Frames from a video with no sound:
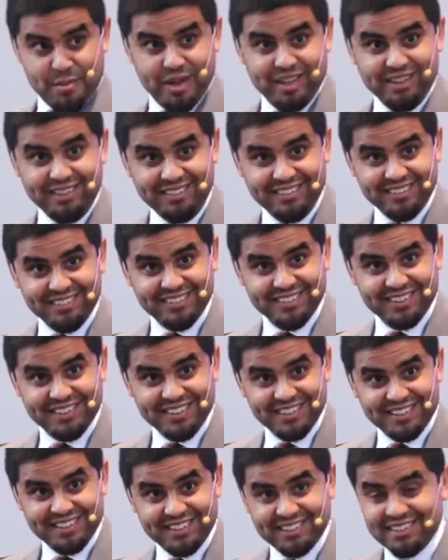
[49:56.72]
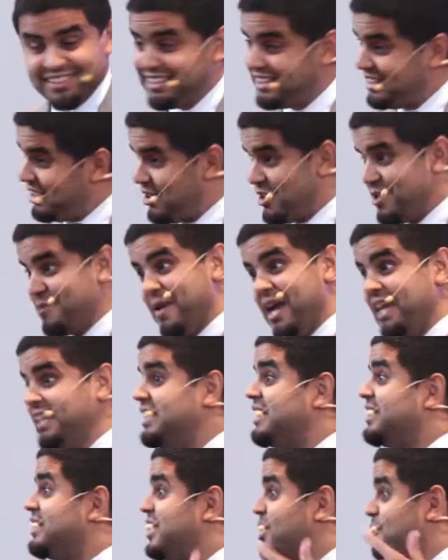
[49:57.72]
Amen? They're
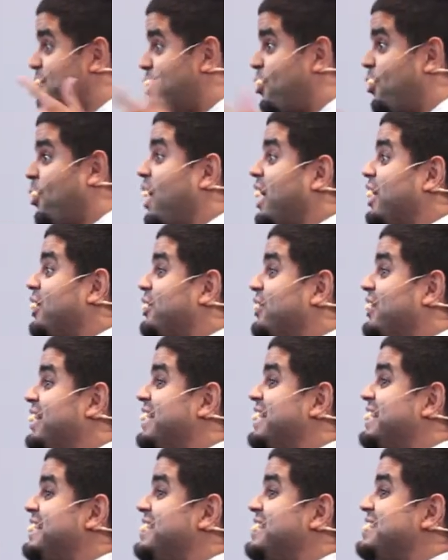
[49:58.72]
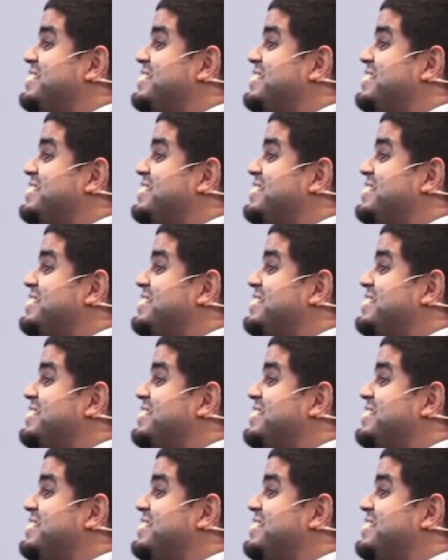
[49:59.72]
demanding. They require